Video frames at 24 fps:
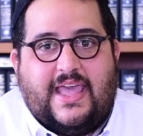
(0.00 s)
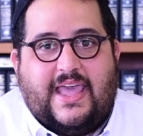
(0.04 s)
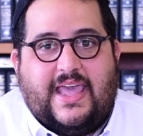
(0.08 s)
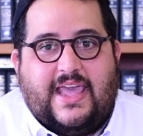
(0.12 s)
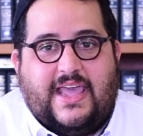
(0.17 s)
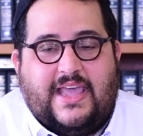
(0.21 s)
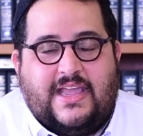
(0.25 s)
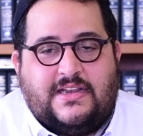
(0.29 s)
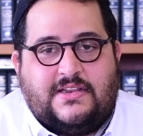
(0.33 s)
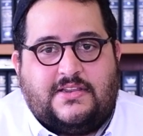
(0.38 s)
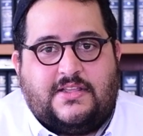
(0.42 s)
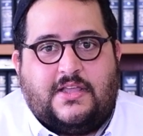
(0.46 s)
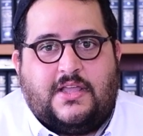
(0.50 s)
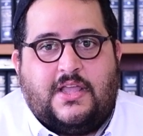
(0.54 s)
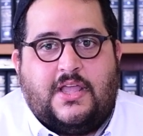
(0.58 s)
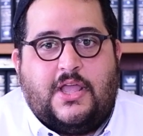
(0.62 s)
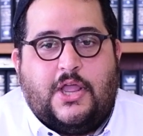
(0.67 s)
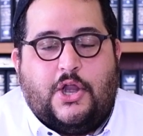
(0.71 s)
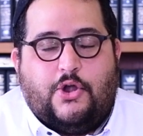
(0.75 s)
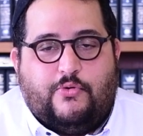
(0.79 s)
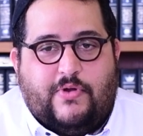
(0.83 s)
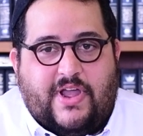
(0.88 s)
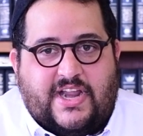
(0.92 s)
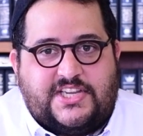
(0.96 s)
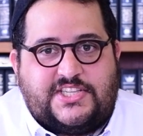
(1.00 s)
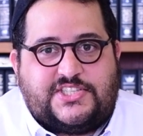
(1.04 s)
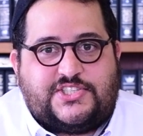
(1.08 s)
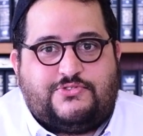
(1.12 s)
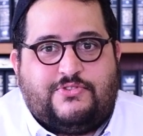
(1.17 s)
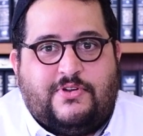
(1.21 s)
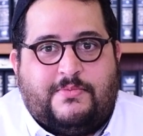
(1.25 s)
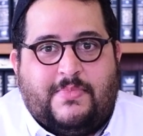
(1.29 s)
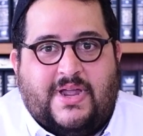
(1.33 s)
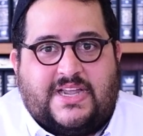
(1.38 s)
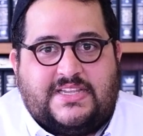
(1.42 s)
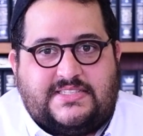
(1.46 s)
and
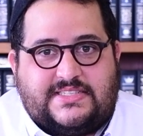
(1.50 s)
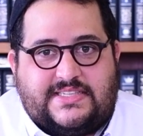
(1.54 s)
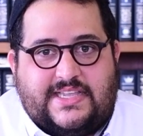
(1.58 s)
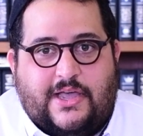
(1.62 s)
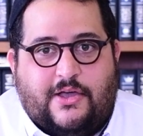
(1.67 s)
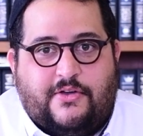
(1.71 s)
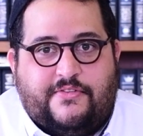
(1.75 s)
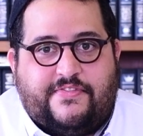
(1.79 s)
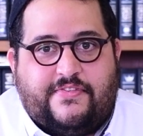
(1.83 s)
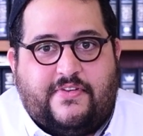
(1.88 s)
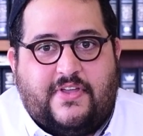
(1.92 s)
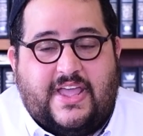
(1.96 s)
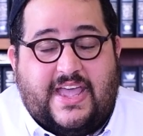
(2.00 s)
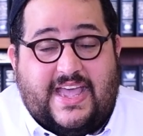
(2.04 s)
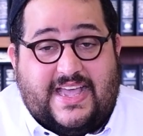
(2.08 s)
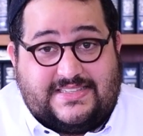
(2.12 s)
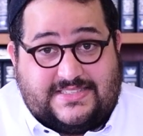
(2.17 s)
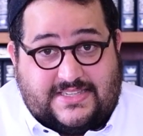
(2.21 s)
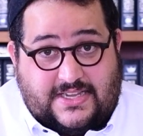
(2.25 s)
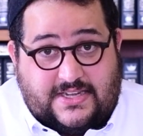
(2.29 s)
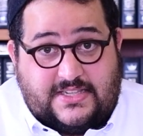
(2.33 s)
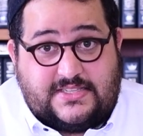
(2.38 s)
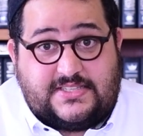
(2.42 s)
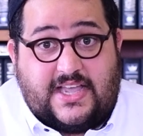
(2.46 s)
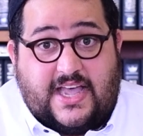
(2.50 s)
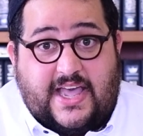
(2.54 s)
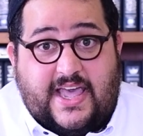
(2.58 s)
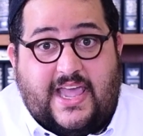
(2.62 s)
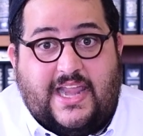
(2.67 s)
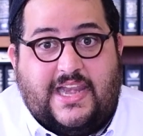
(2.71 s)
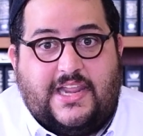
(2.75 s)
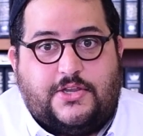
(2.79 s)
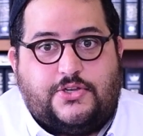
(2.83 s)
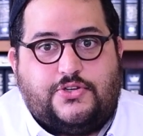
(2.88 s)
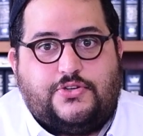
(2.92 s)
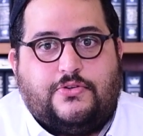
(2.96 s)
registering myself as an
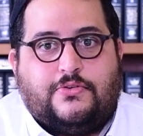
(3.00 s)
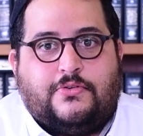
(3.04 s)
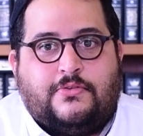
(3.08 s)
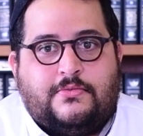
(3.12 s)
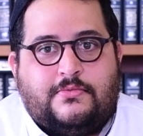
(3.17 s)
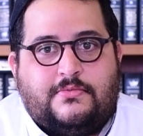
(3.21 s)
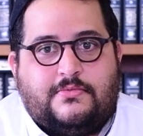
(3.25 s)
Israeli Jew.